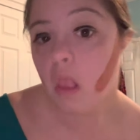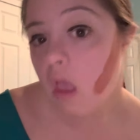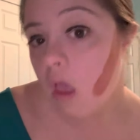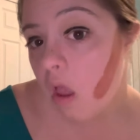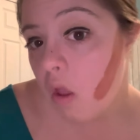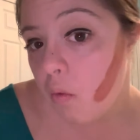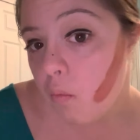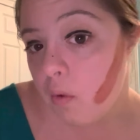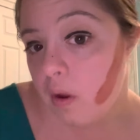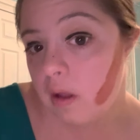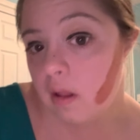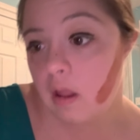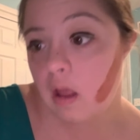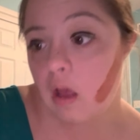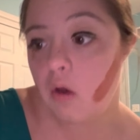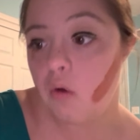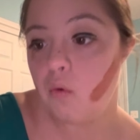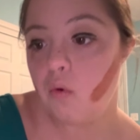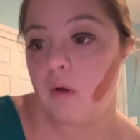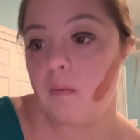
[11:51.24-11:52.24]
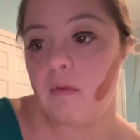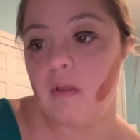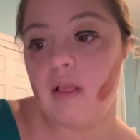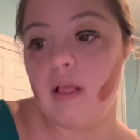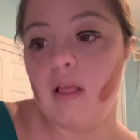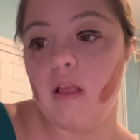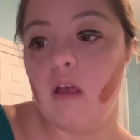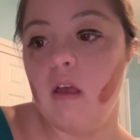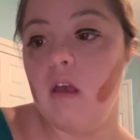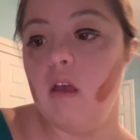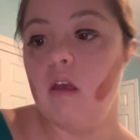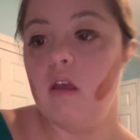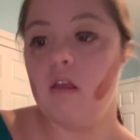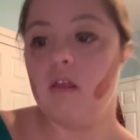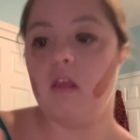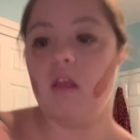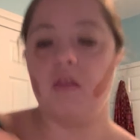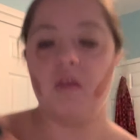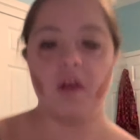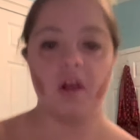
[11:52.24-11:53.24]
And right now, I'm just gonna,
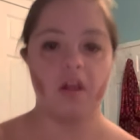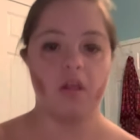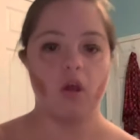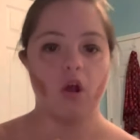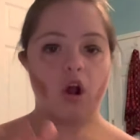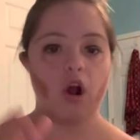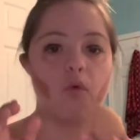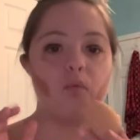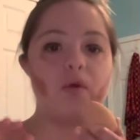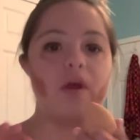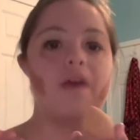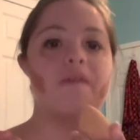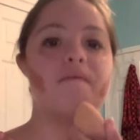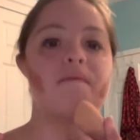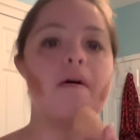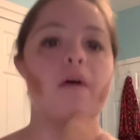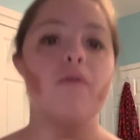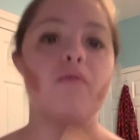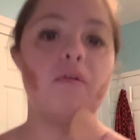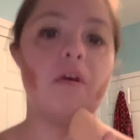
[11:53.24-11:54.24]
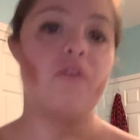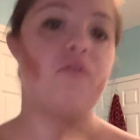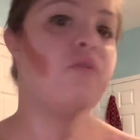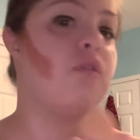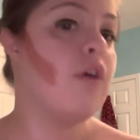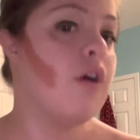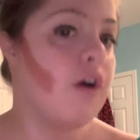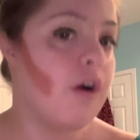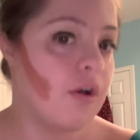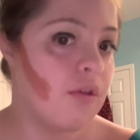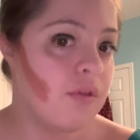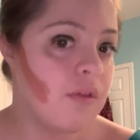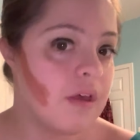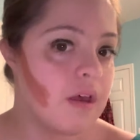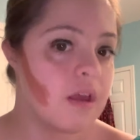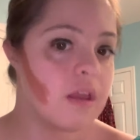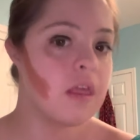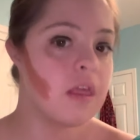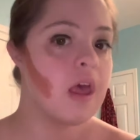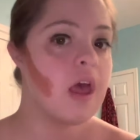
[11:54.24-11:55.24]
since there's already foundation on
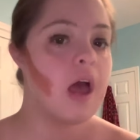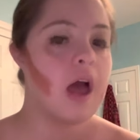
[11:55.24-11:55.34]
this,